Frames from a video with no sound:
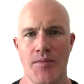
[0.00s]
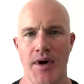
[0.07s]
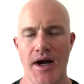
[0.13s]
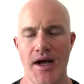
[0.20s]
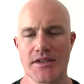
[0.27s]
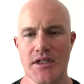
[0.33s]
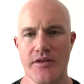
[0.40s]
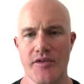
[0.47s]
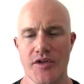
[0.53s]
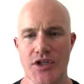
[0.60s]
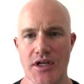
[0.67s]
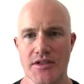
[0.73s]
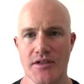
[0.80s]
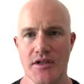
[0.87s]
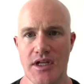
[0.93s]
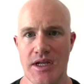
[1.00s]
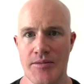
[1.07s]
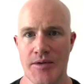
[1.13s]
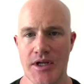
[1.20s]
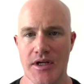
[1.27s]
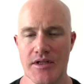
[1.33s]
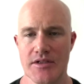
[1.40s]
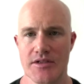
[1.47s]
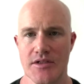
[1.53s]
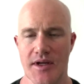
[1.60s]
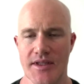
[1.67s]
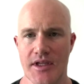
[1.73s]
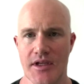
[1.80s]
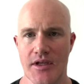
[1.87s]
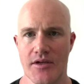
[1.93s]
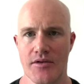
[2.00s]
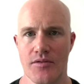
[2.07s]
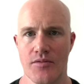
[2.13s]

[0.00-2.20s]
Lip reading: positive adjusted EBITDA. So I think